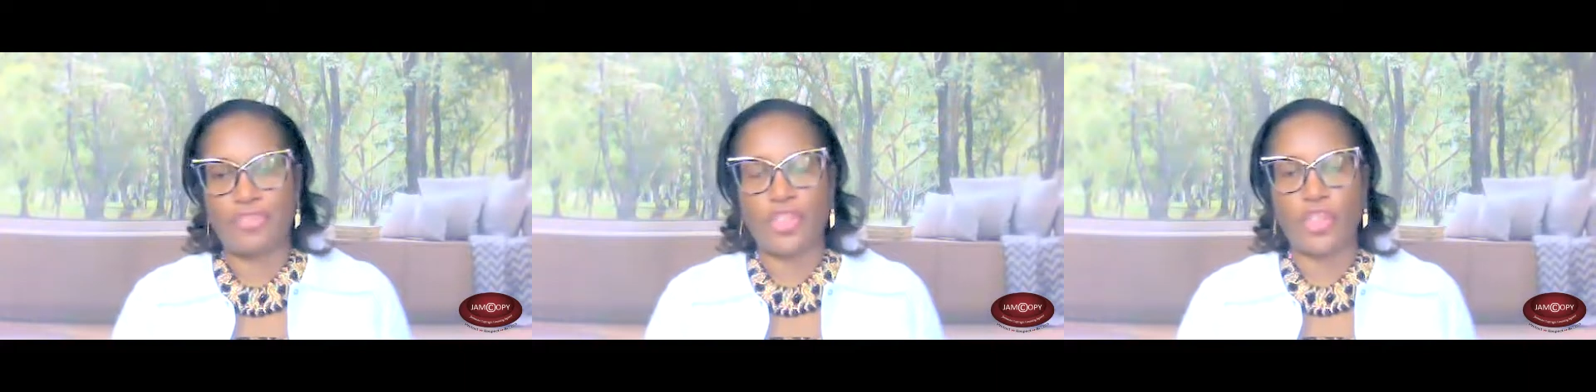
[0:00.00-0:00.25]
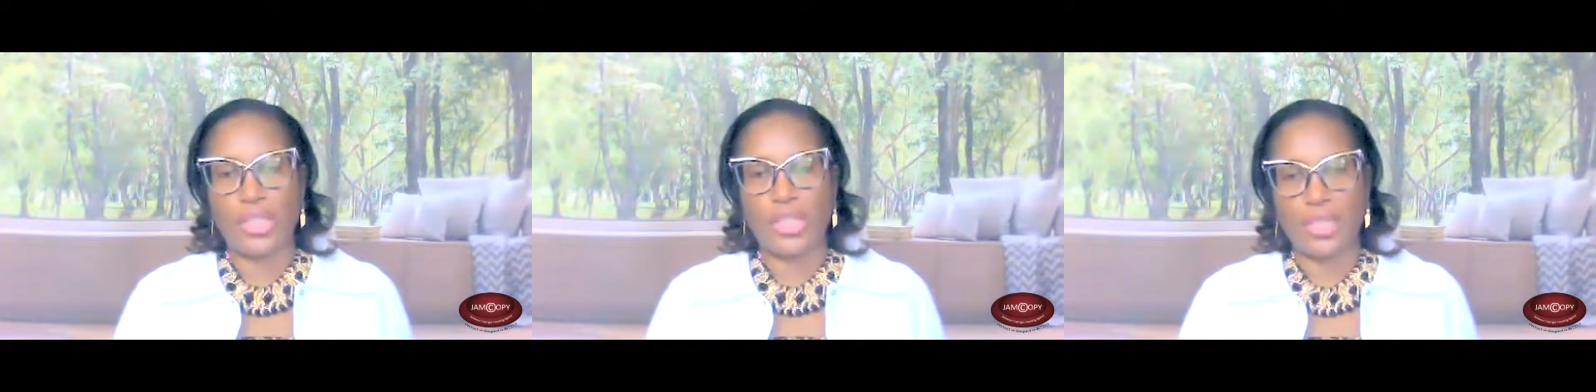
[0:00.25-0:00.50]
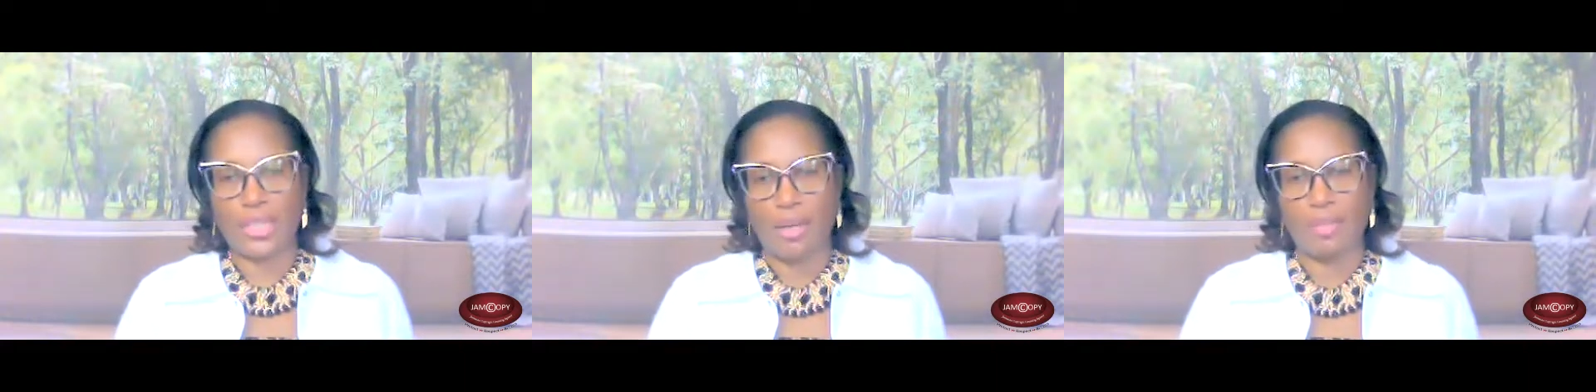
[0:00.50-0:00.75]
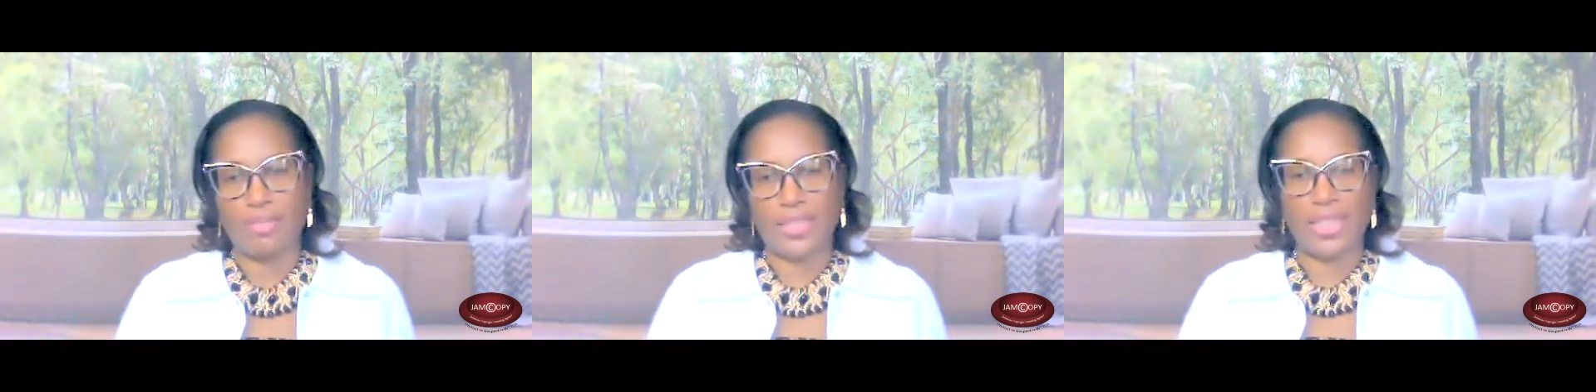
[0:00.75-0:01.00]
joining the
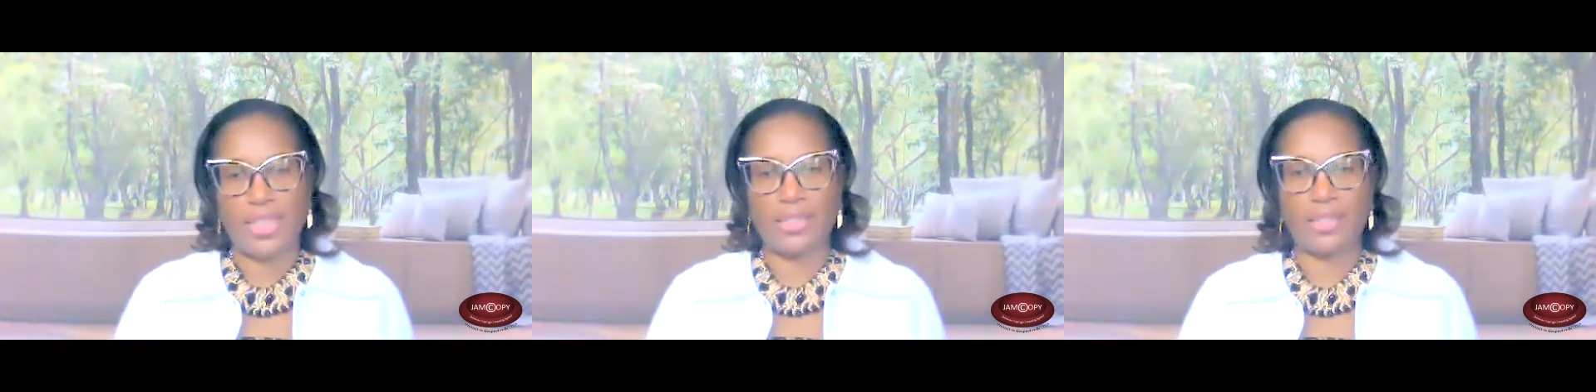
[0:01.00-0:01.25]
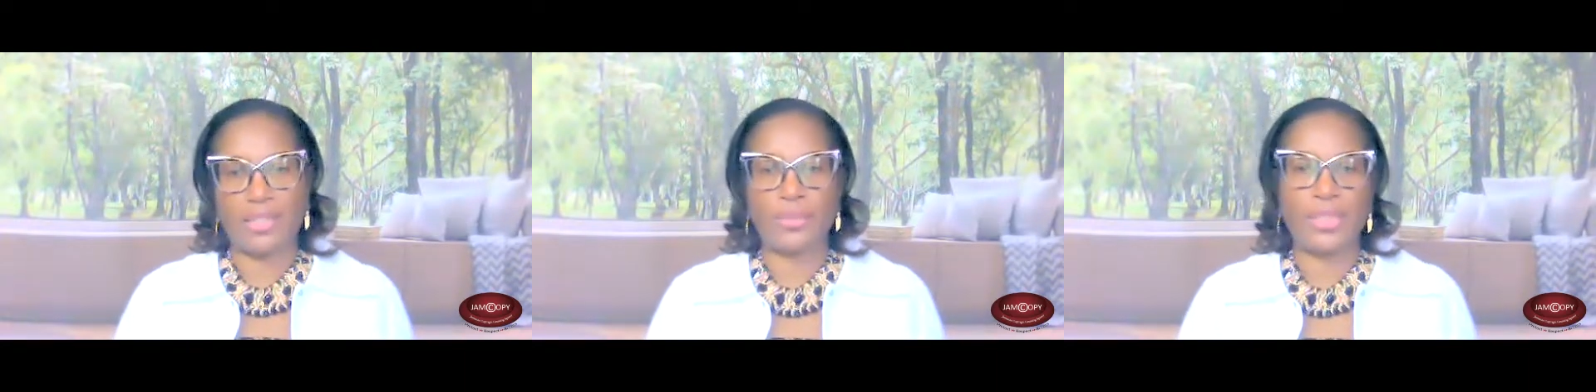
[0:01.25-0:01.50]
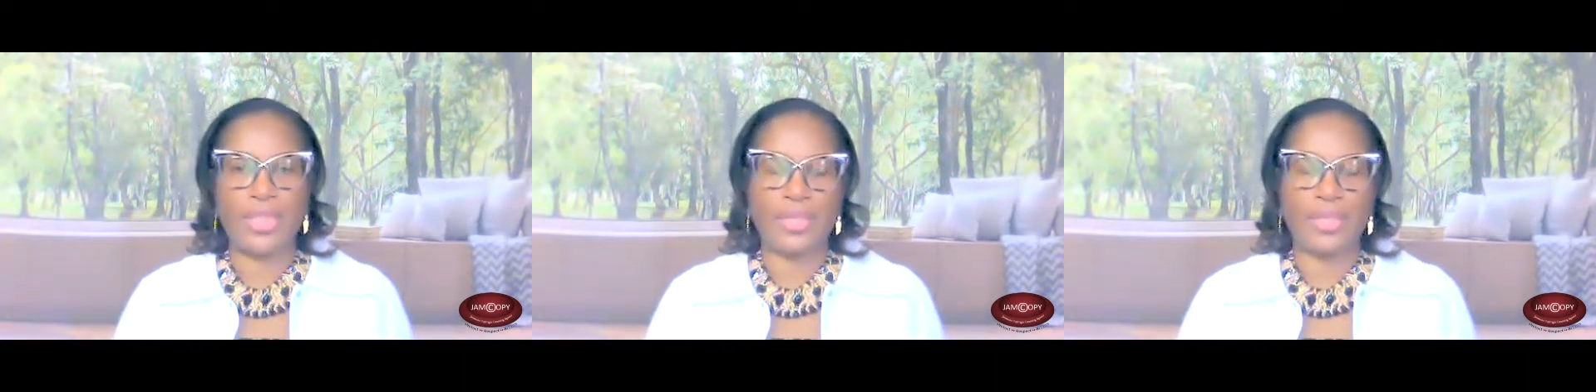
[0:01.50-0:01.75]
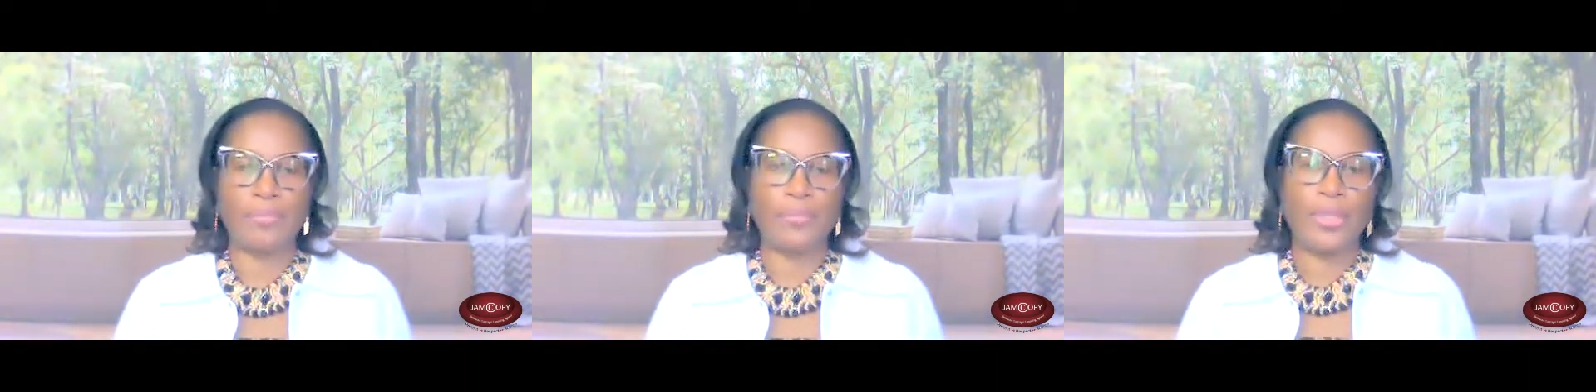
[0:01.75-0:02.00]
conversation
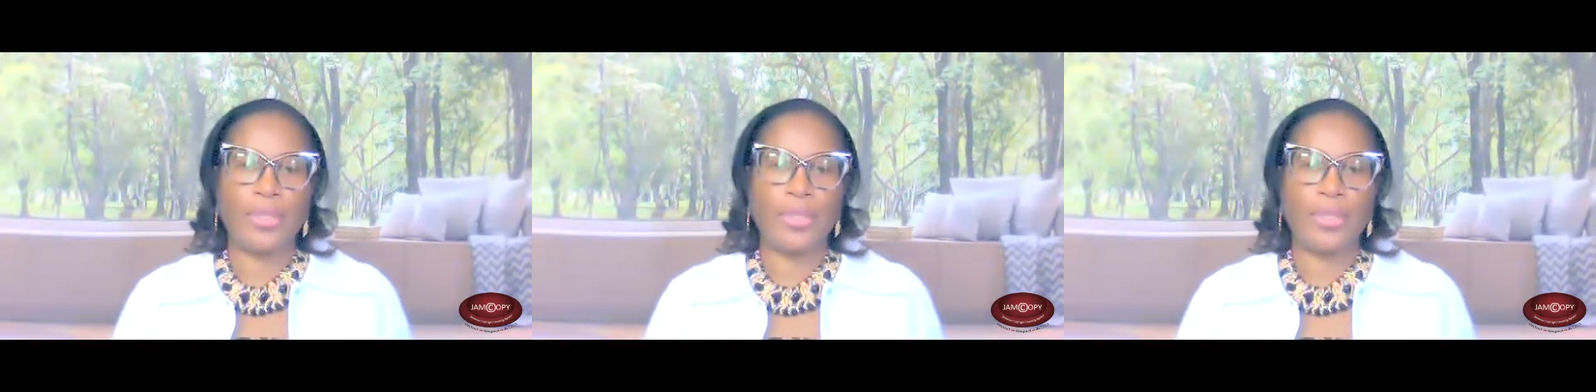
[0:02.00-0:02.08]
today,